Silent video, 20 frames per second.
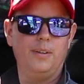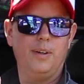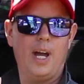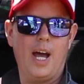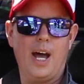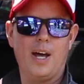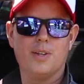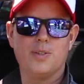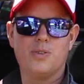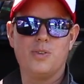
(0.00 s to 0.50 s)

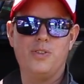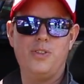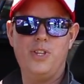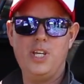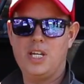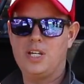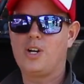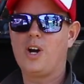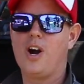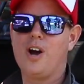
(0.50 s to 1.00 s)
as
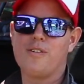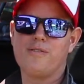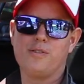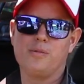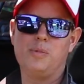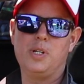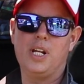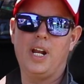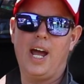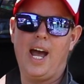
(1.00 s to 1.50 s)
the car
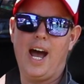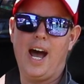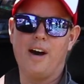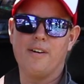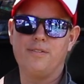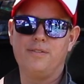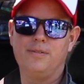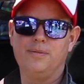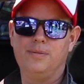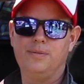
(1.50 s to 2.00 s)
for me to
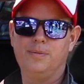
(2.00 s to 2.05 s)
have.